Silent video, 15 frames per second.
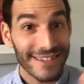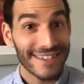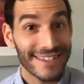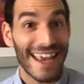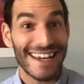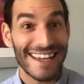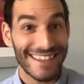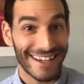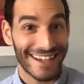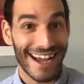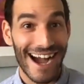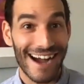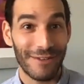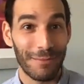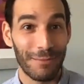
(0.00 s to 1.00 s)
Sadie the
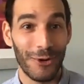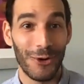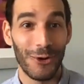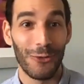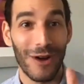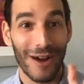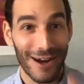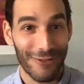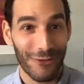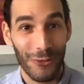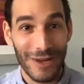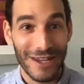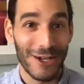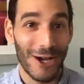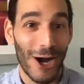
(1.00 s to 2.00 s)
Cavapoo wherever
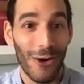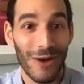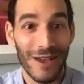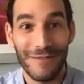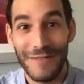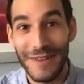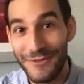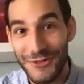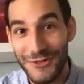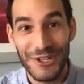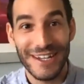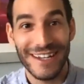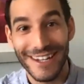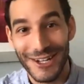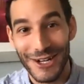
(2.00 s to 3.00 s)
we go. If she
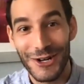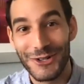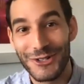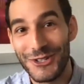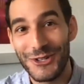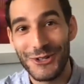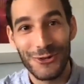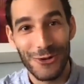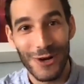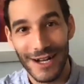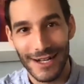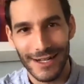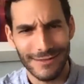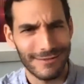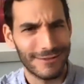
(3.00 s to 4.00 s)
can go to
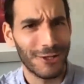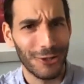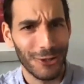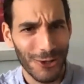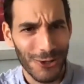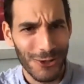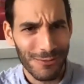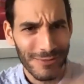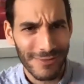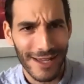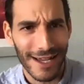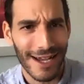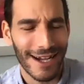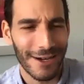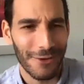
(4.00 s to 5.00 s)

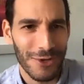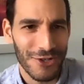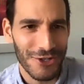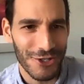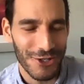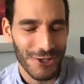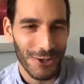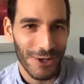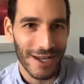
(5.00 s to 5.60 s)
Tulum, we should do it.